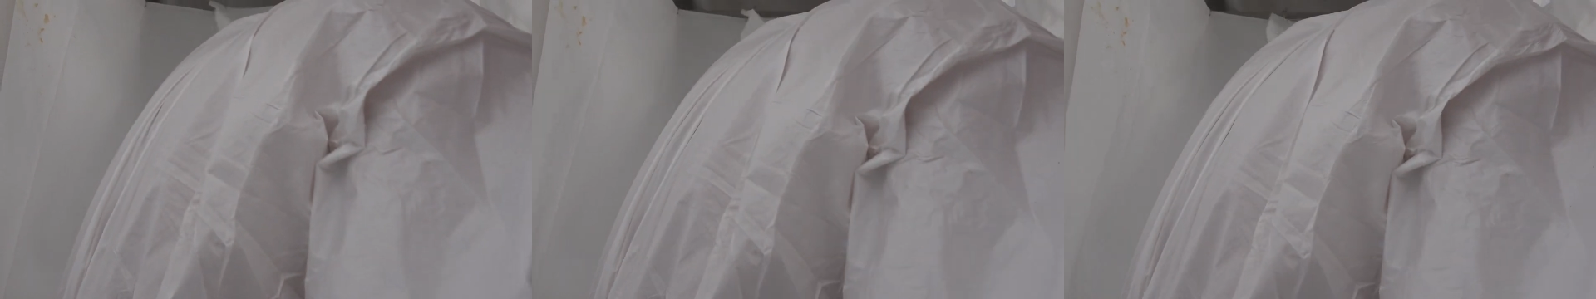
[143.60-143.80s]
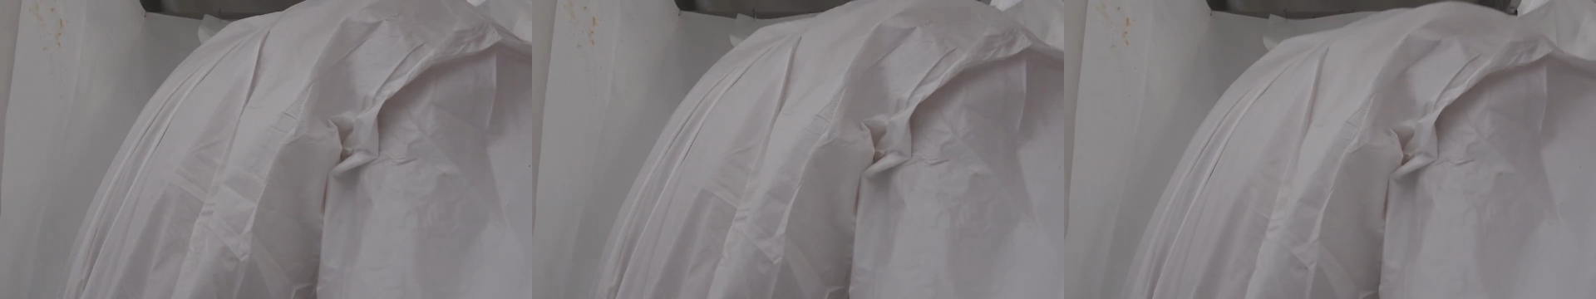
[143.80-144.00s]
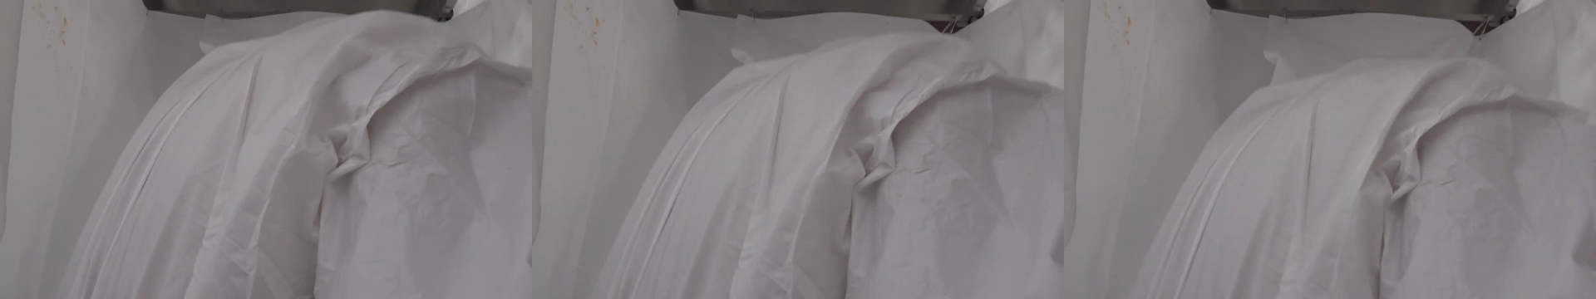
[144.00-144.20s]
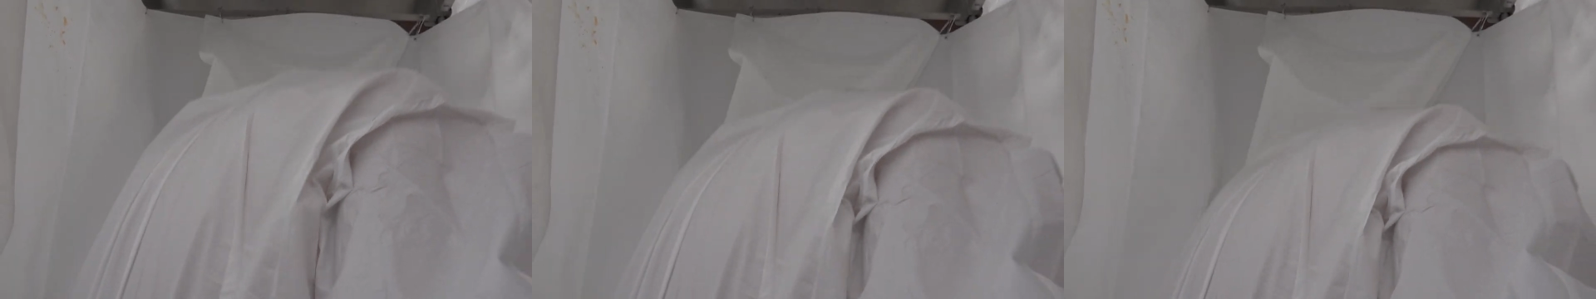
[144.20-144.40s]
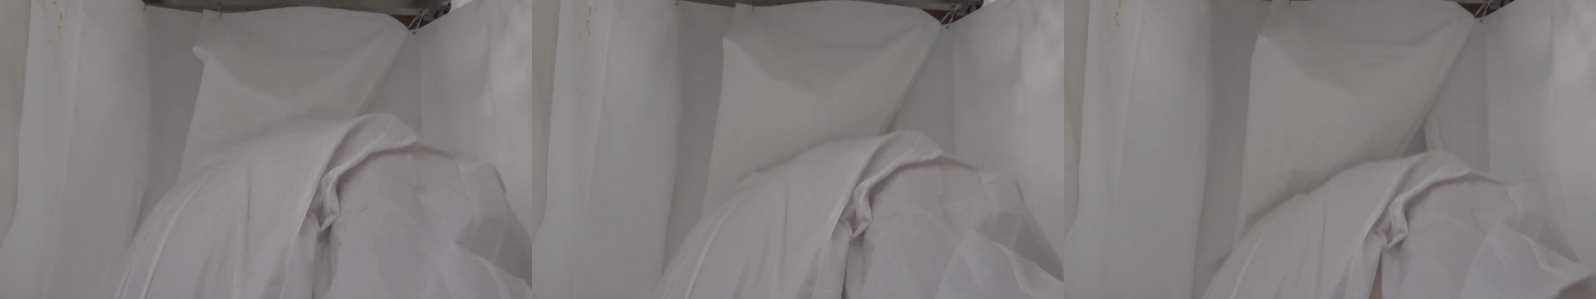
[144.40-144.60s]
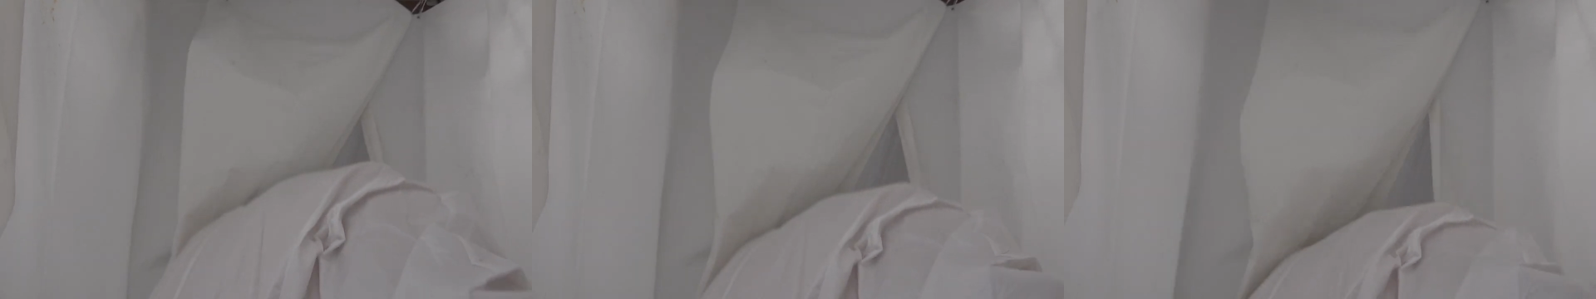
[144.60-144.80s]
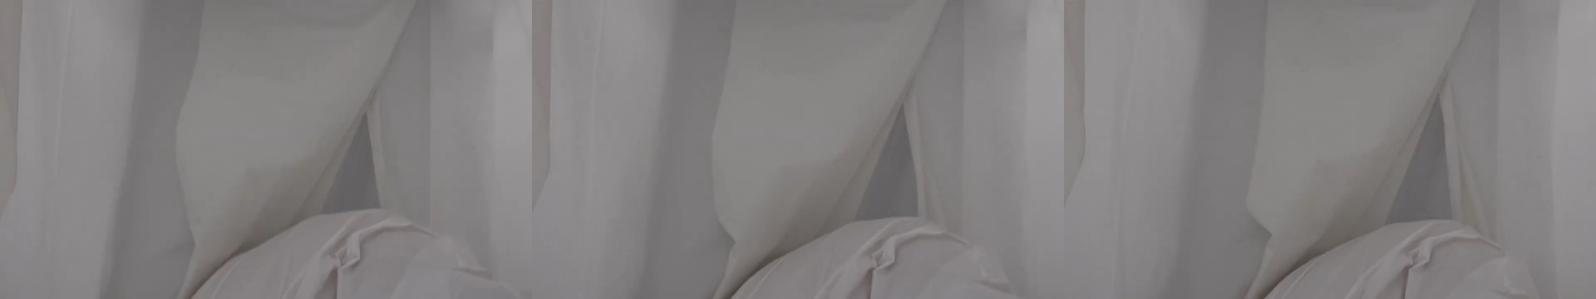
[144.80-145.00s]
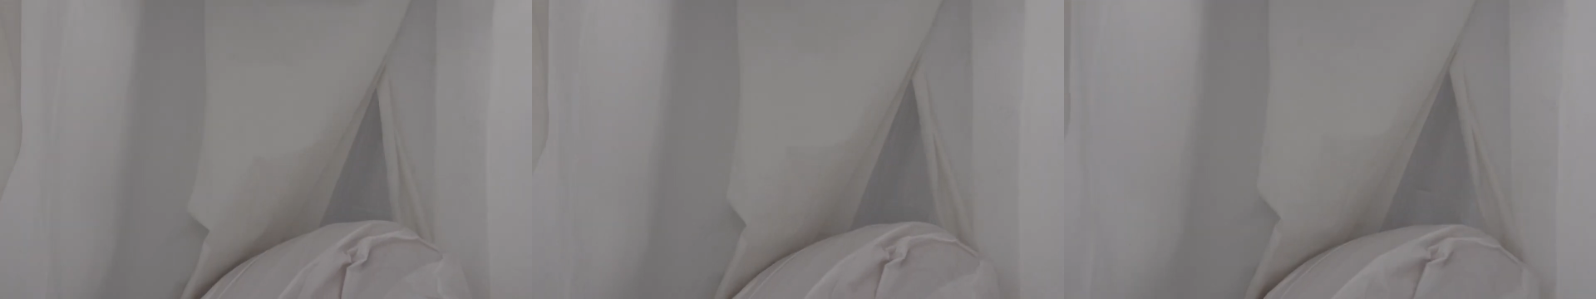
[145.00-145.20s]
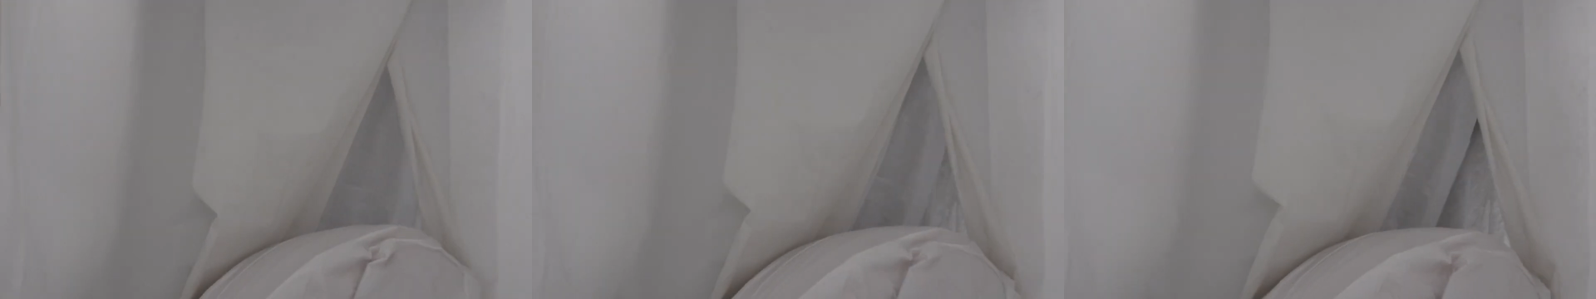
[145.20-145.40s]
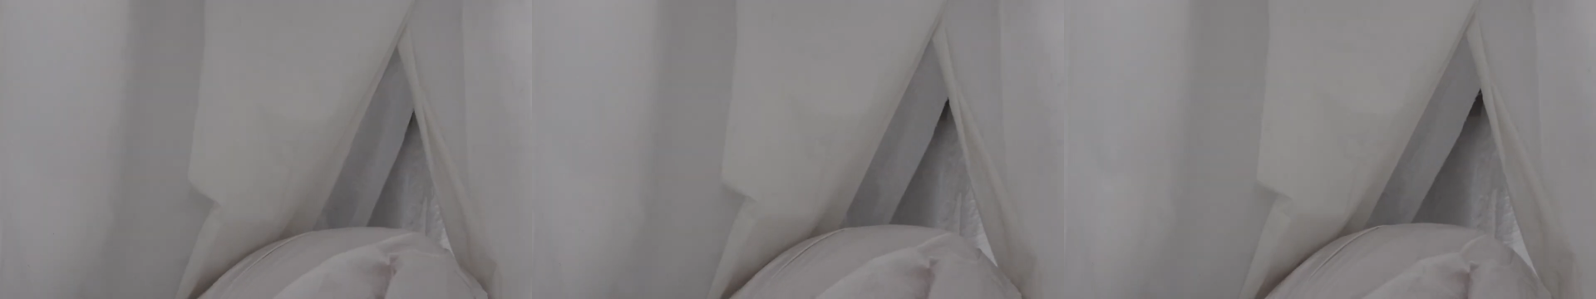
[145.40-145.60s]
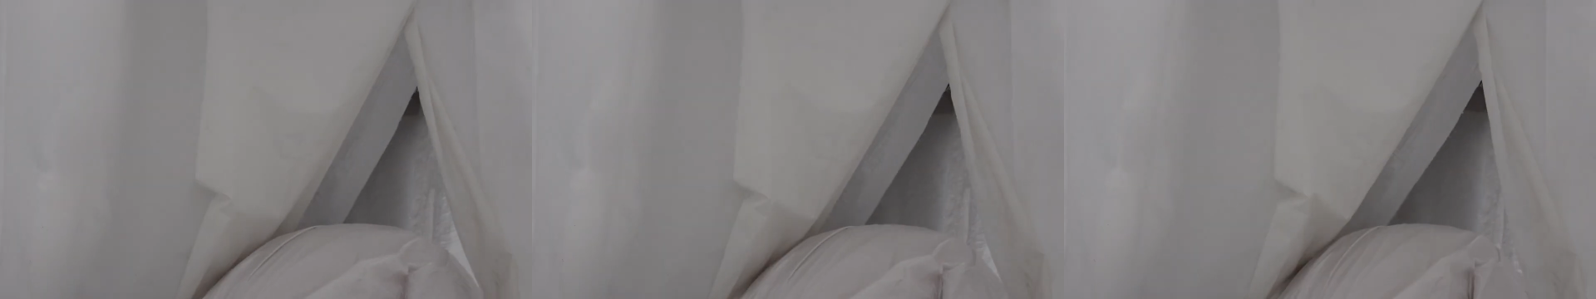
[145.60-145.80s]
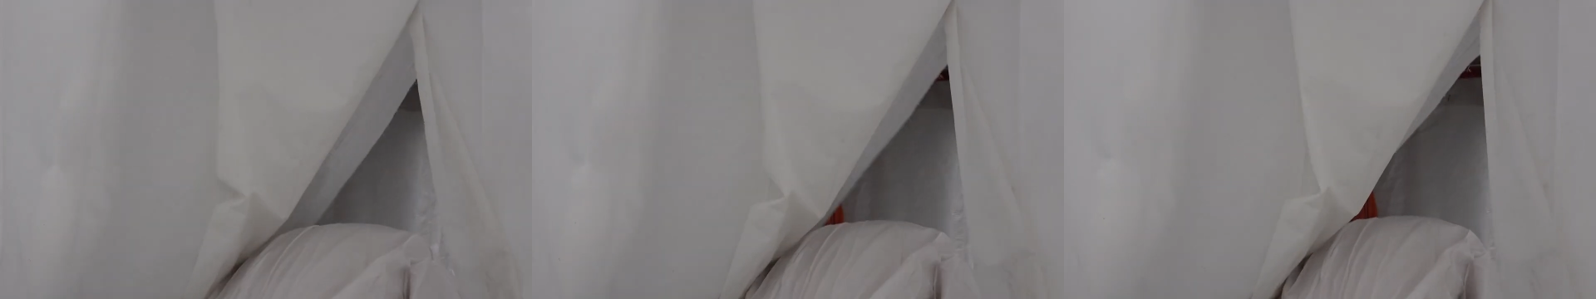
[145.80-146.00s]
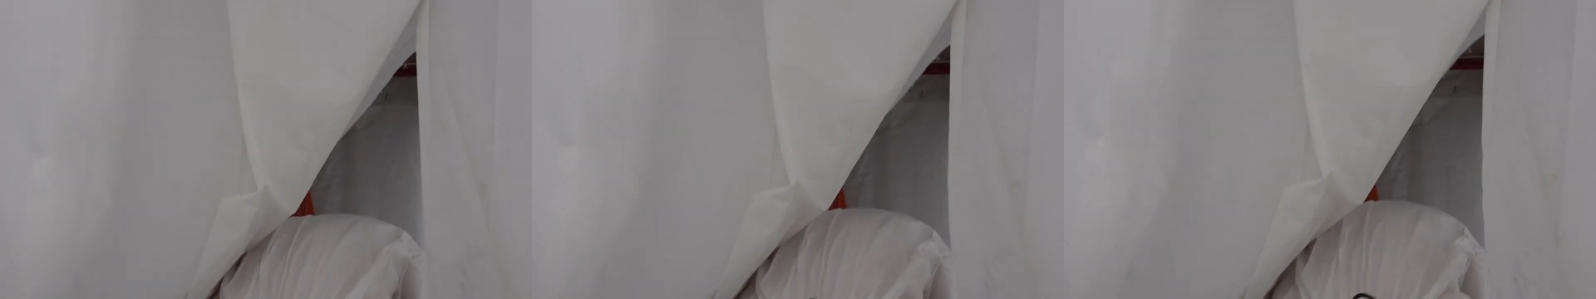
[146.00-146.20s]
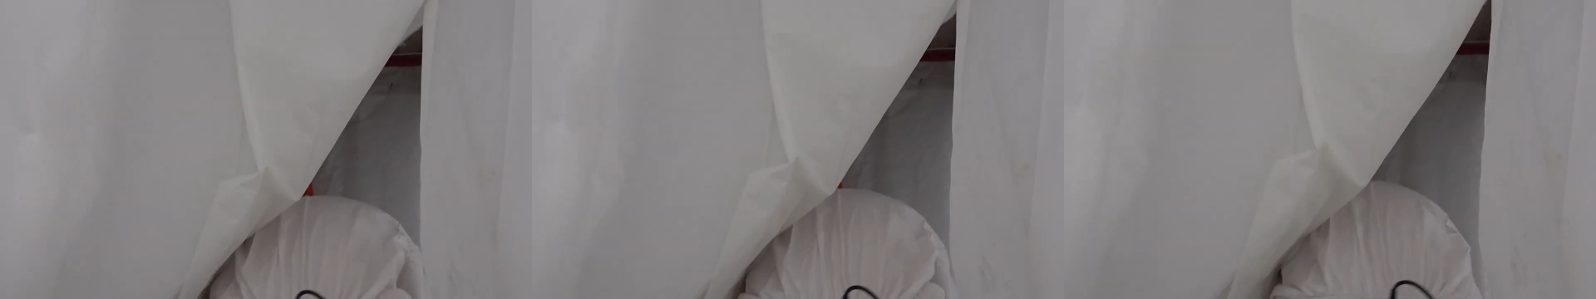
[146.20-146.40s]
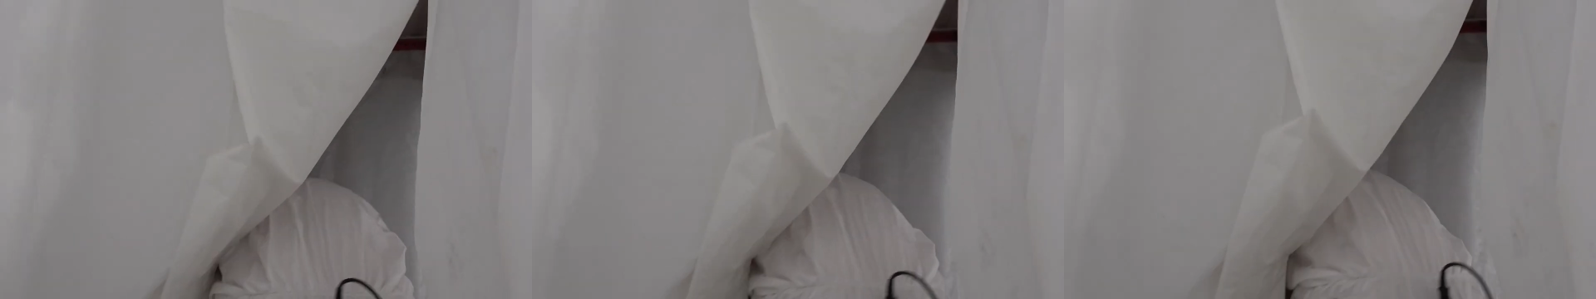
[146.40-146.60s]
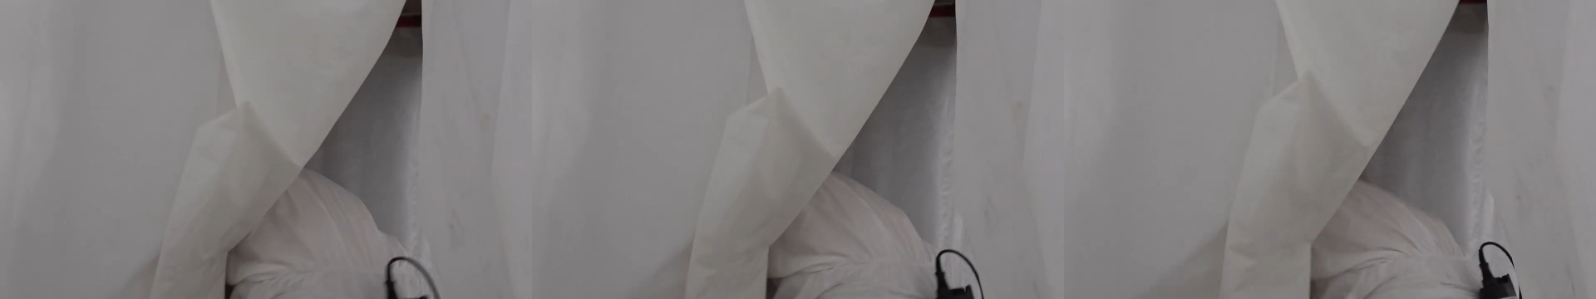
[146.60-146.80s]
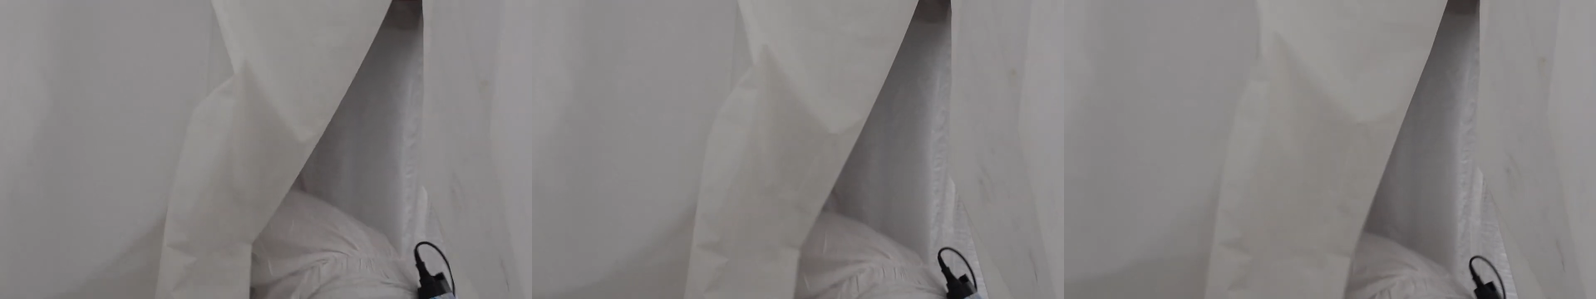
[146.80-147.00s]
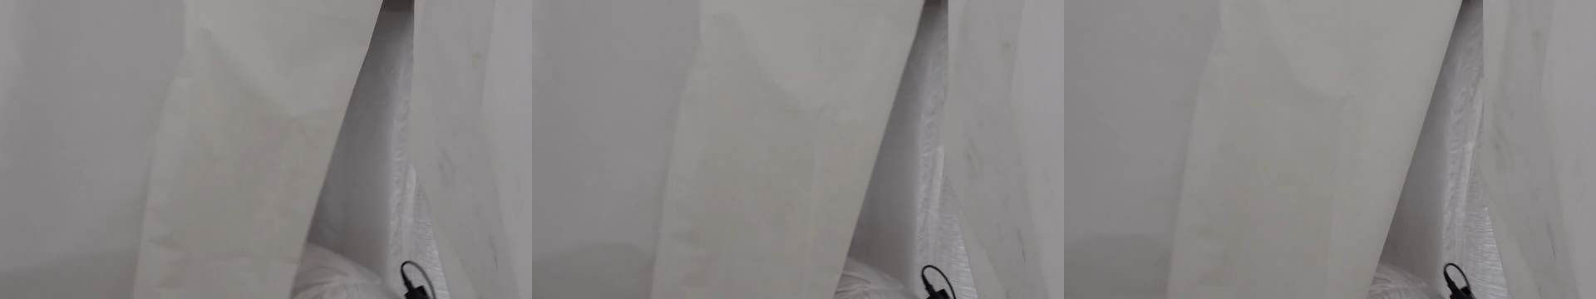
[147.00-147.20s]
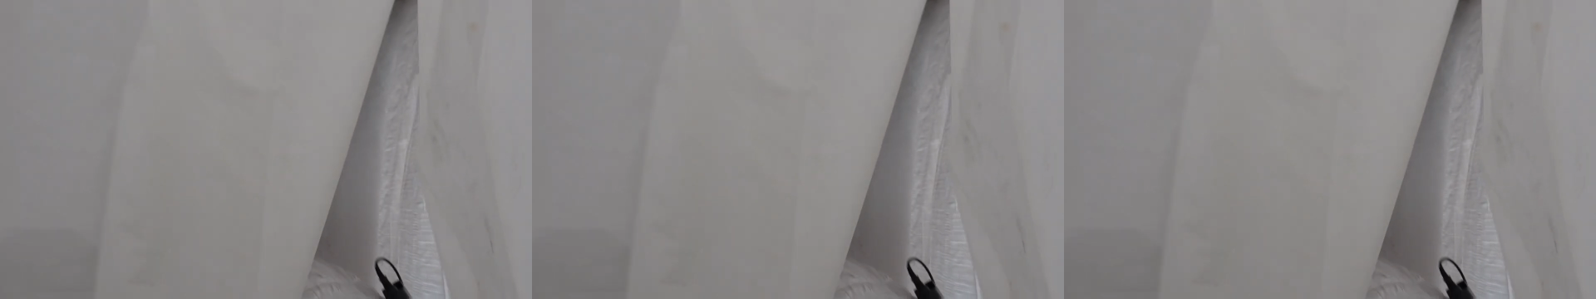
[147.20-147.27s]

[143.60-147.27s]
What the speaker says: Nobody's mouth can be seen.